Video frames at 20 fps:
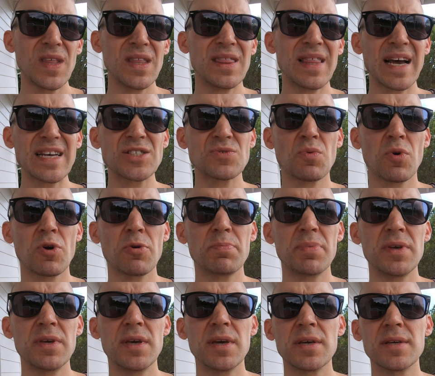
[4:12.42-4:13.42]
That's where it
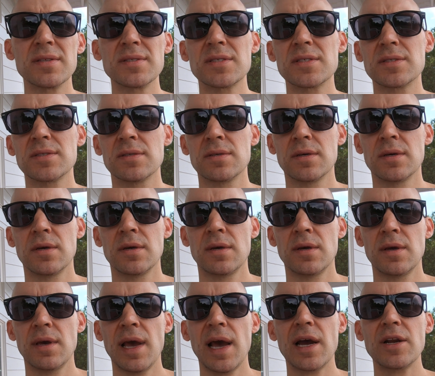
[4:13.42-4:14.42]
begins.
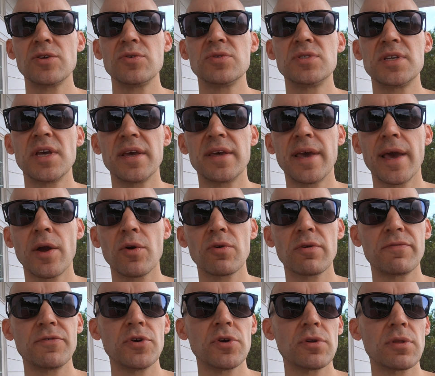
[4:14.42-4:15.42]
How do you take care
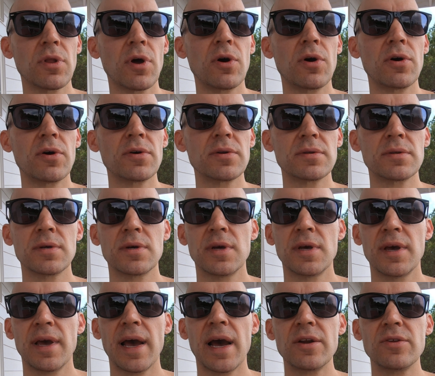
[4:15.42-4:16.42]
of your lawn?
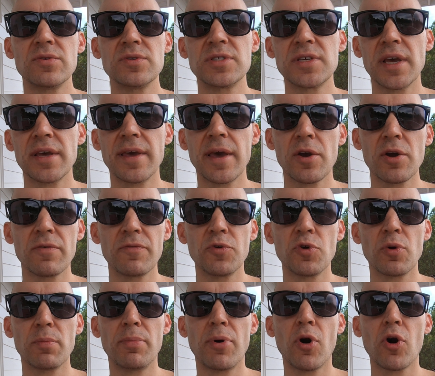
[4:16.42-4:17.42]
How do you take care of
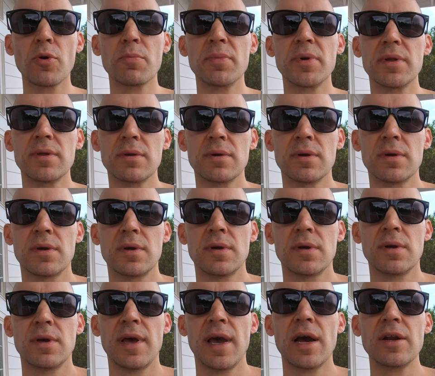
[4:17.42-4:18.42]
your apartment?
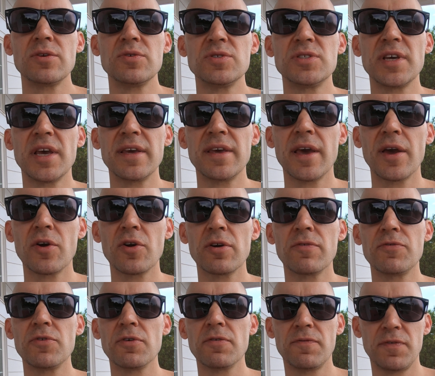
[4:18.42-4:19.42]
How do you take care
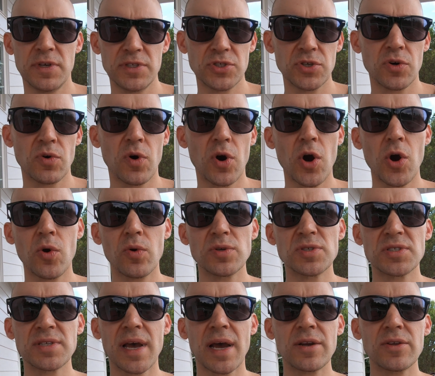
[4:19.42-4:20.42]
of your physical
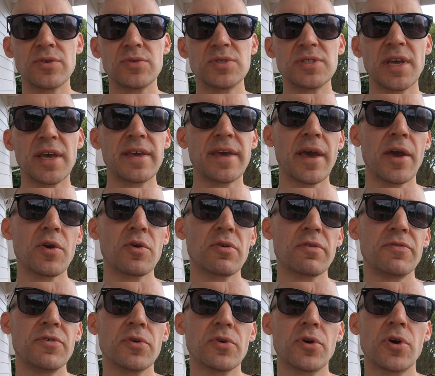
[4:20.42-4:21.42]
host? How do you take care
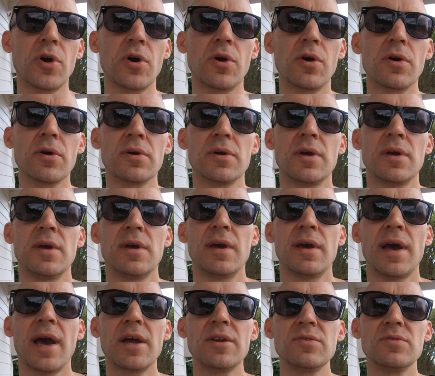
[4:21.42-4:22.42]
of your car?
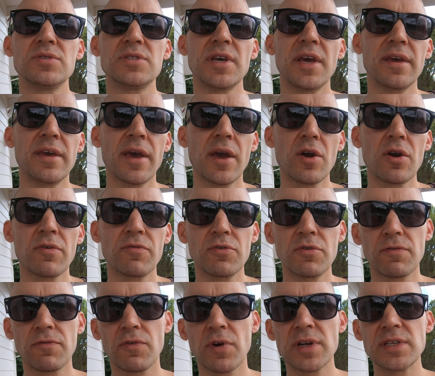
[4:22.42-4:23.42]
How do you take care of
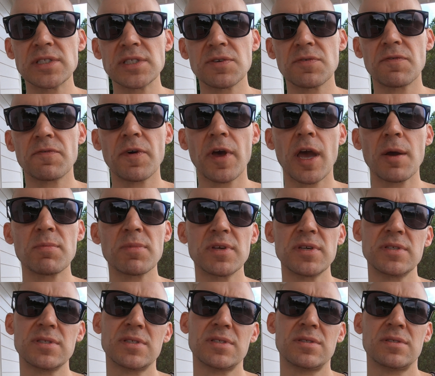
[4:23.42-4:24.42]
your friends and
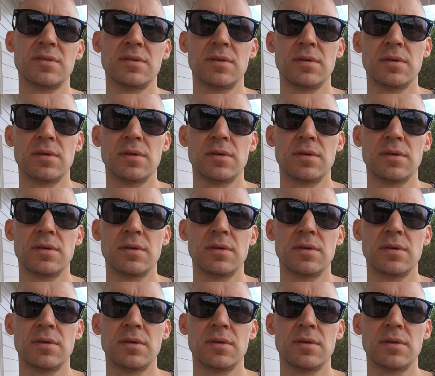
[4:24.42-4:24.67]
families?